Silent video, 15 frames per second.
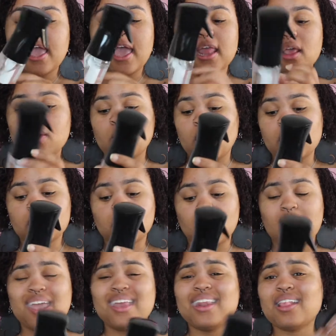And it works
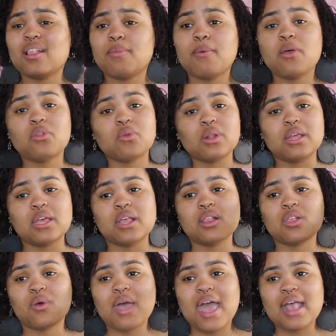great and it smells really good.
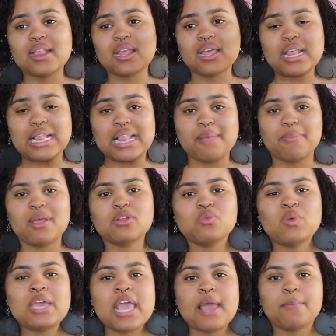So it adds a good scent because
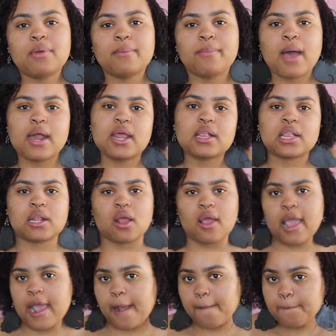we can't put products in our
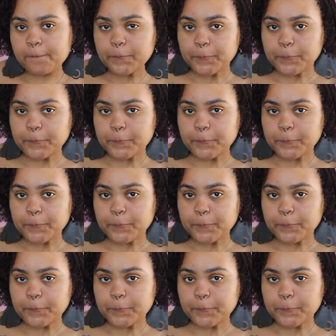hair.